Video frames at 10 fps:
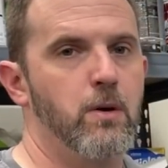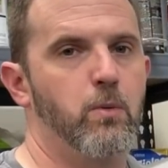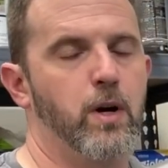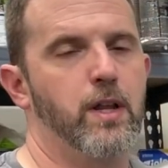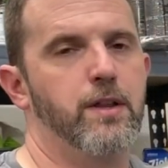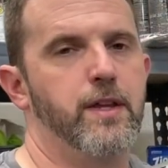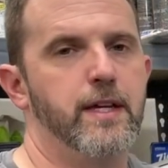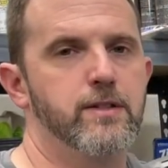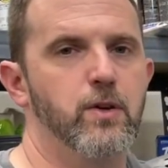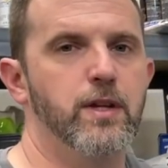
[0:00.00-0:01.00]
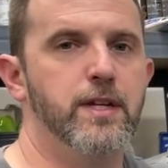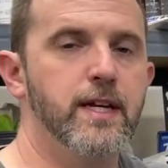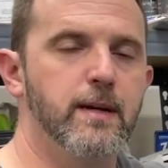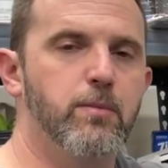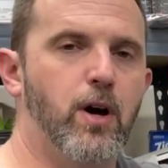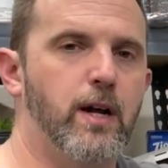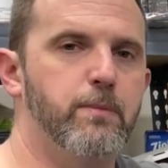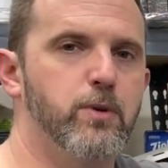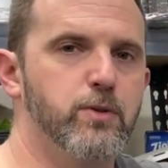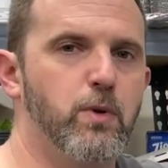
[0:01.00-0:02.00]
one of the things though that did get brought
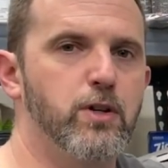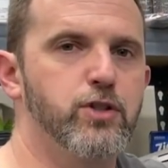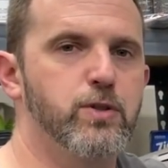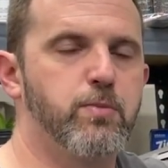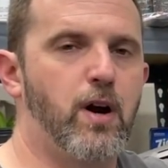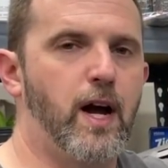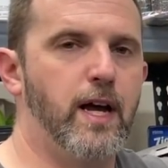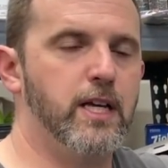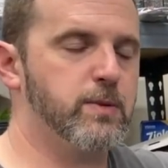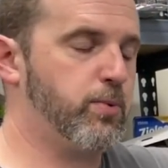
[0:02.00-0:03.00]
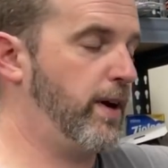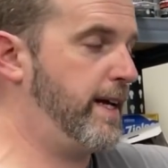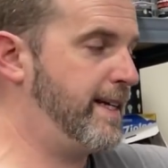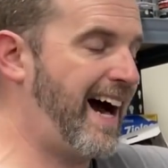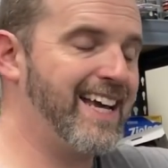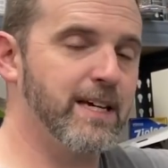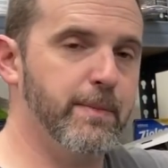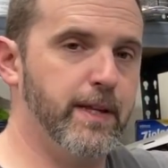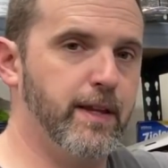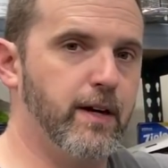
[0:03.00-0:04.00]
up was why don't you spray, spray
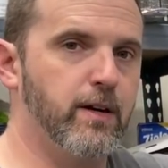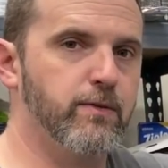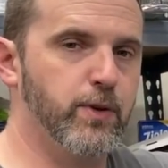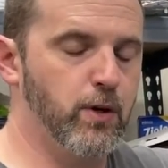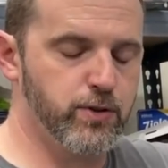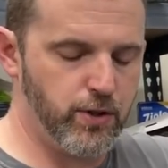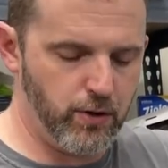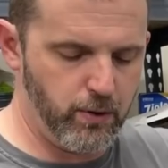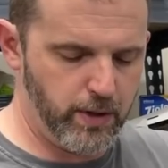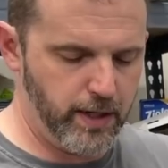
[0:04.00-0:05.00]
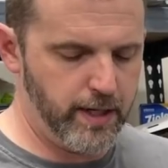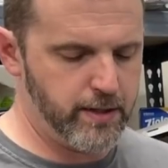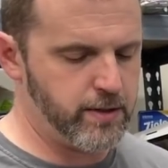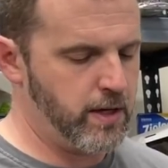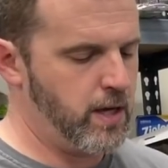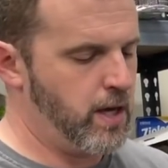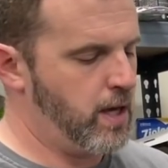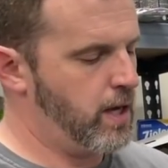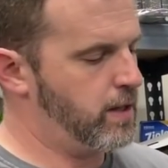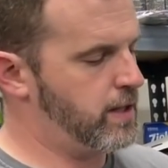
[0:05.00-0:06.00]
Dykem in there? For those that don't know what it is,
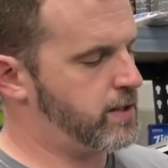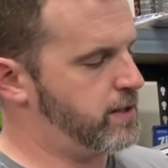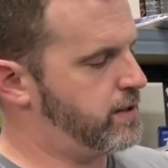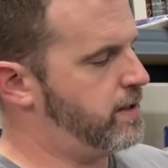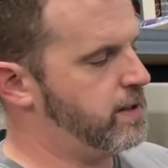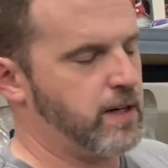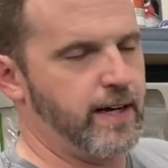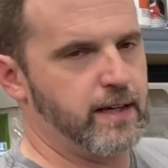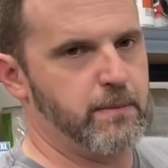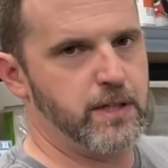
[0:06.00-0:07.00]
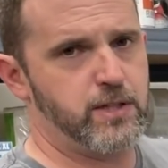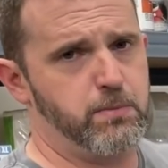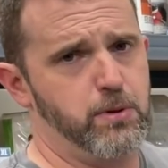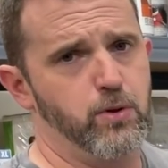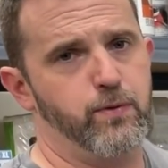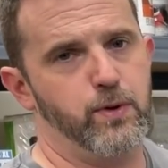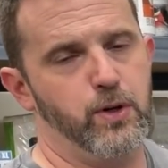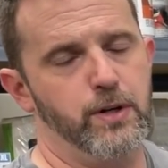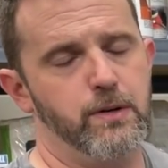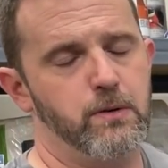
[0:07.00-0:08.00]
this is Dykem, it's blue
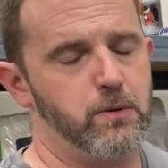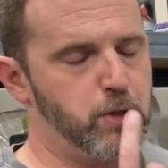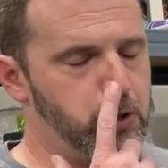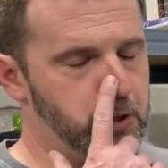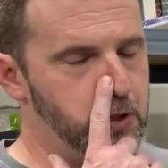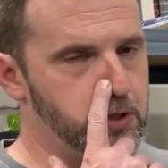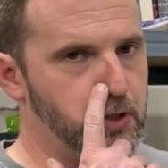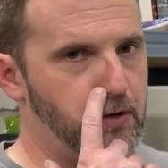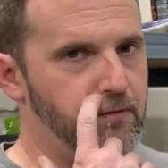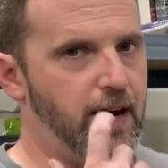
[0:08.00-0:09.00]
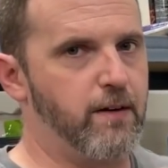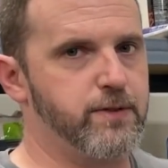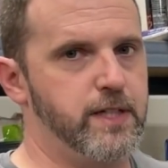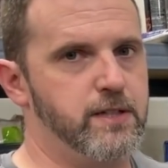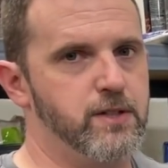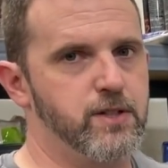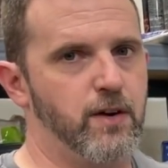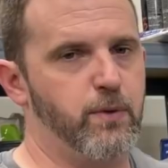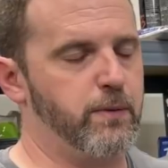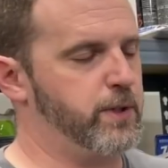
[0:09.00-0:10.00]
fluid. You can use it on valve seats and
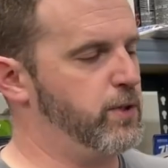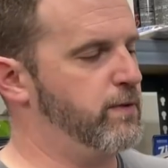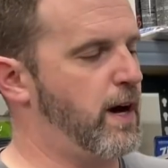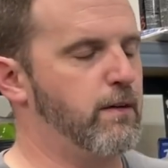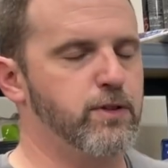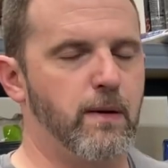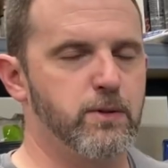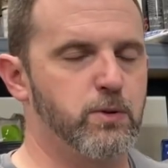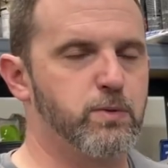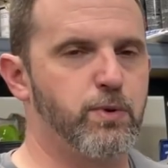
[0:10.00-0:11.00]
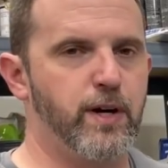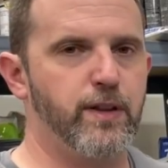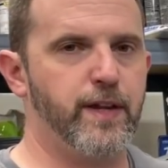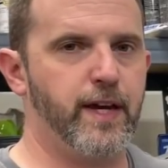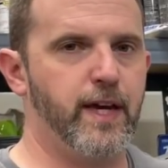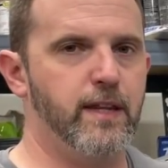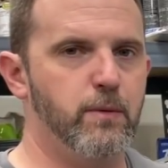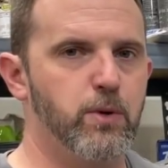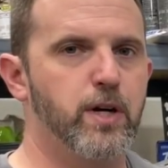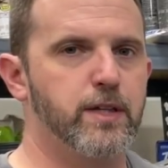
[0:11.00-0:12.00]
stuff whenever we do valve jobs. We'll spray it on the head and
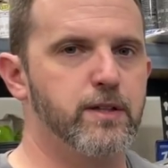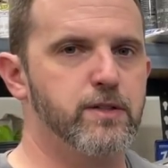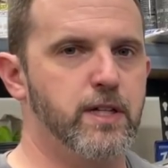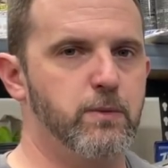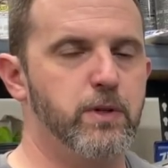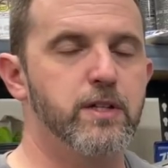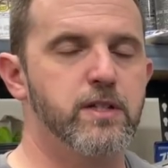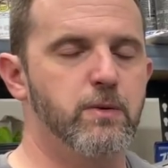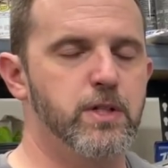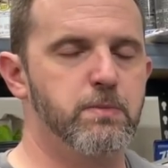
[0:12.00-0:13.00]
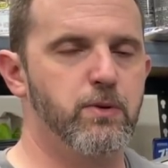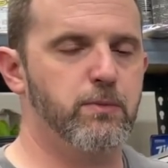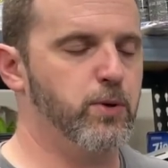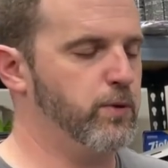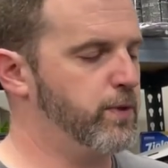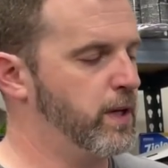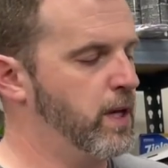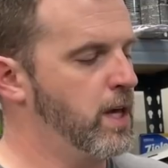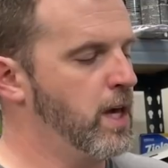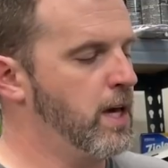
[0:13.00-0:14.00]
then we'll cut the seat and you can see what's been removed.
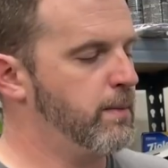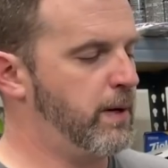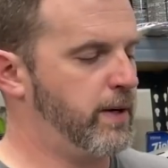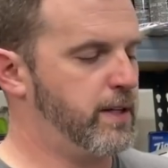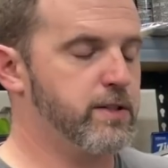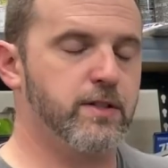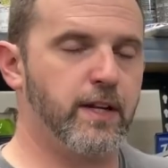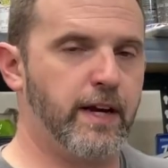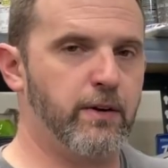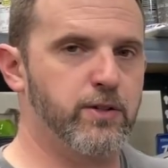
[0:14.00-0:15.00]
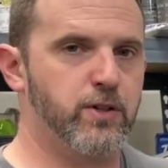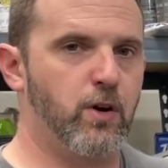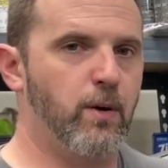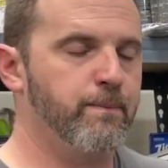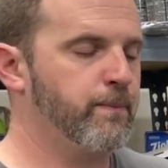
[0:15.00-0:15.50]
Anyway, this is an aerosol.